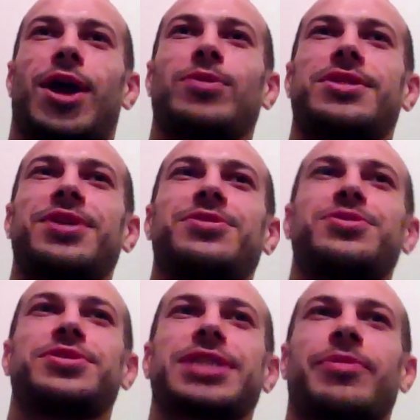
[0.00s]
I will take you
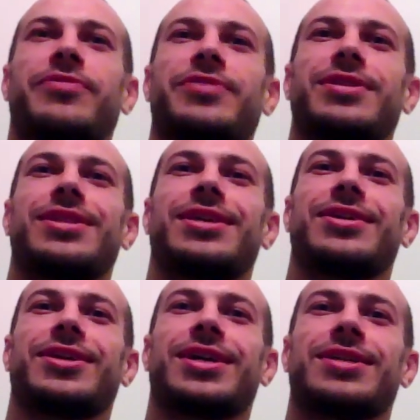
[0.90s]
through some of it.
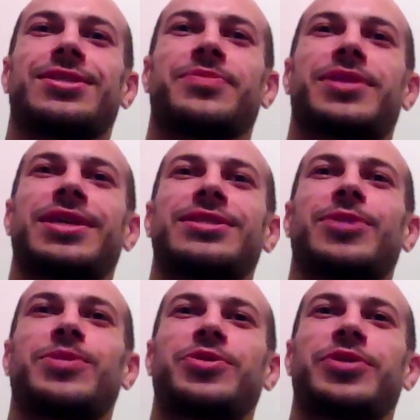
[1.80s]
There are some things
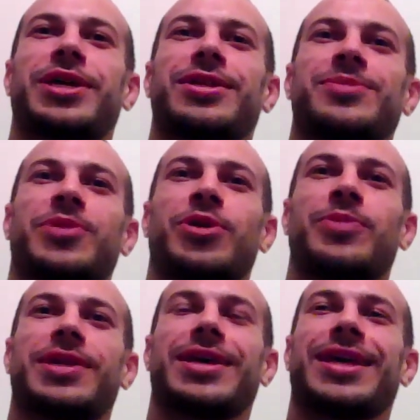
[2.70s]
I'm doing at the
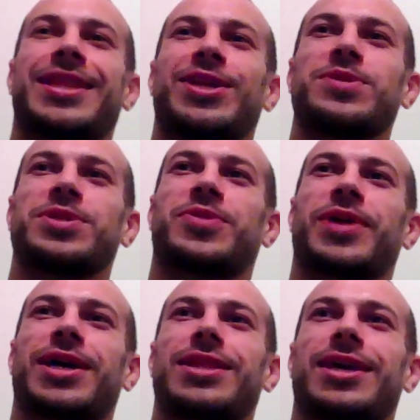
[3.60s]
moment that I was
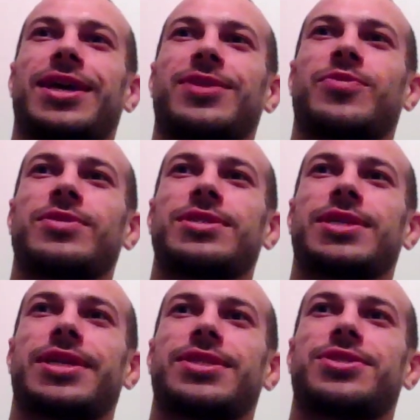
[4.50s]
quite glad it
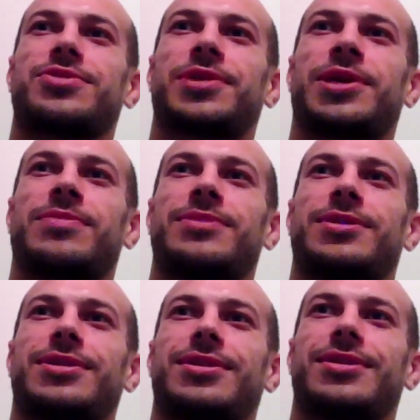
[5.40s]
wasn't a
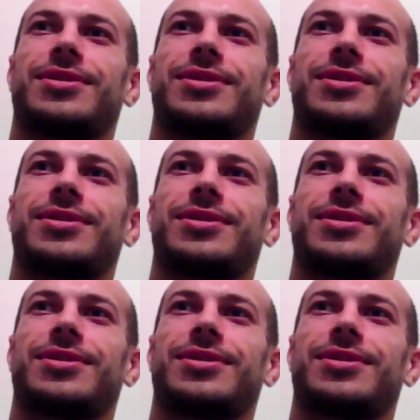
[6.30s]
streamed